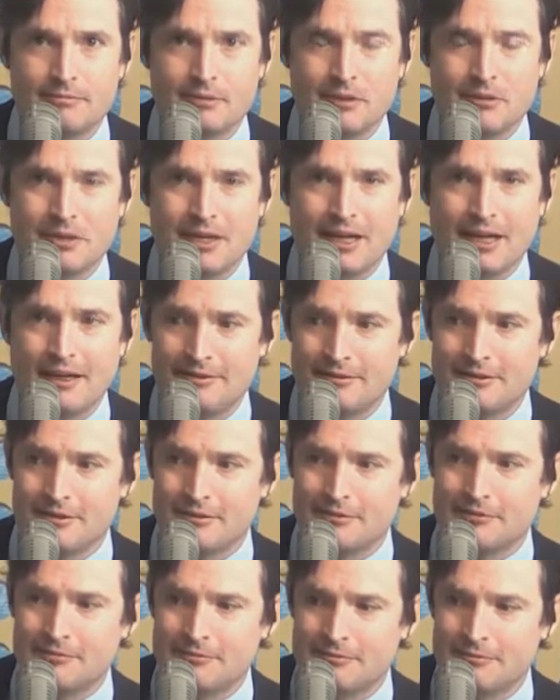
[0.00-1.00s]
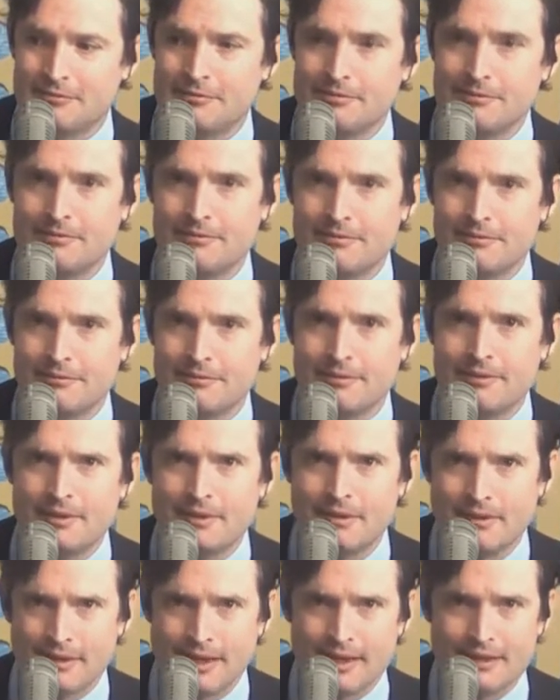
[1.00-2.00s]
Okay, so
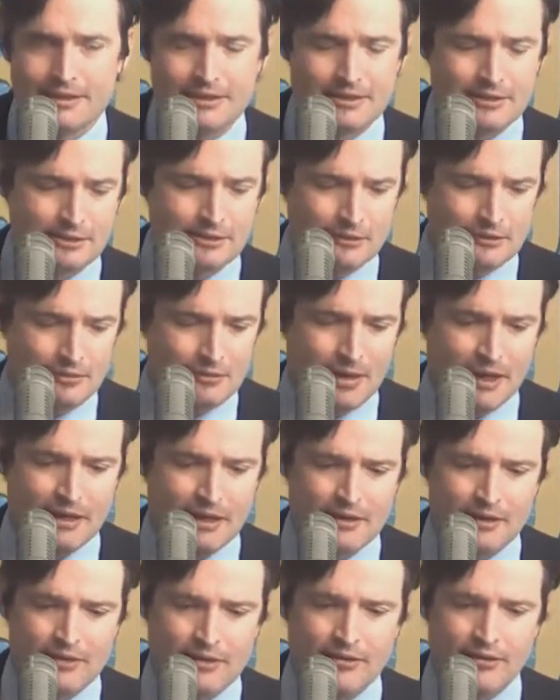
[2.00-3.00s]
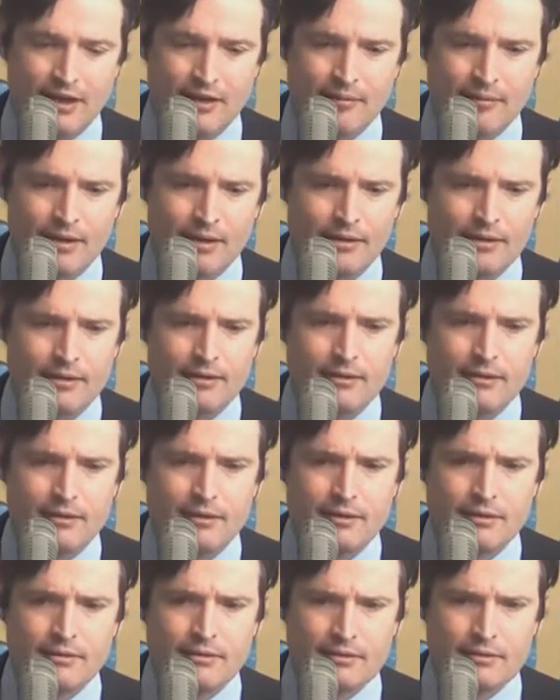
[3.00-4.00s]
that's who's making this statement,
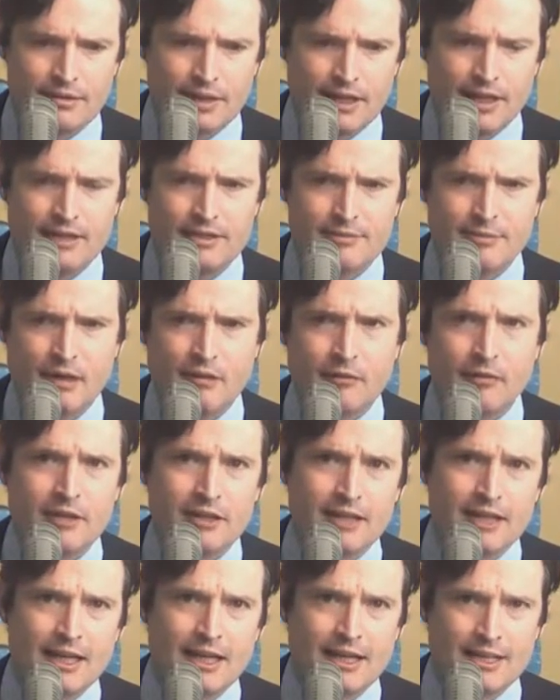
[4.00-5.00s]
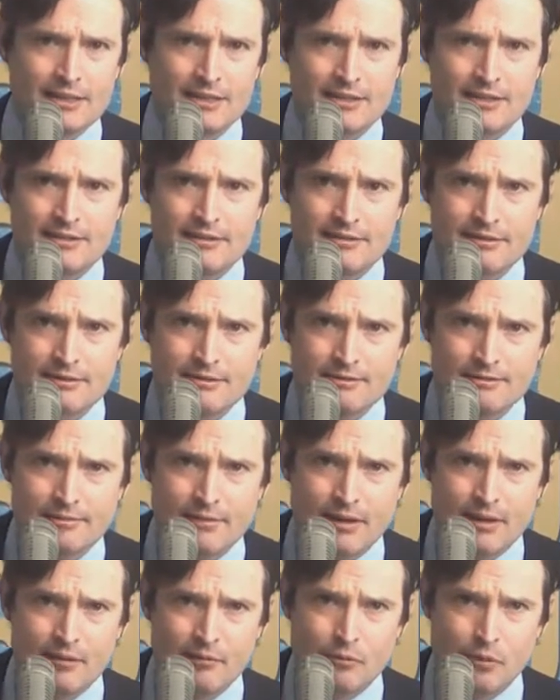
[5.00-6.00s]
was asked by Willie Geist
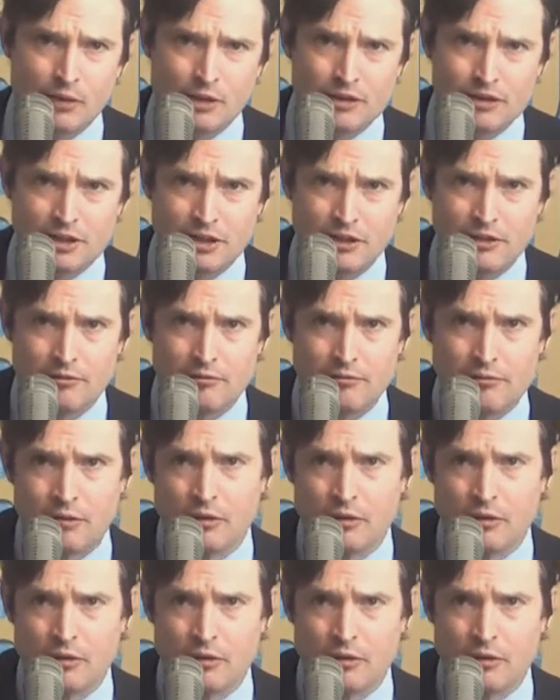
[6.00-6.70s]
on Morning Joe.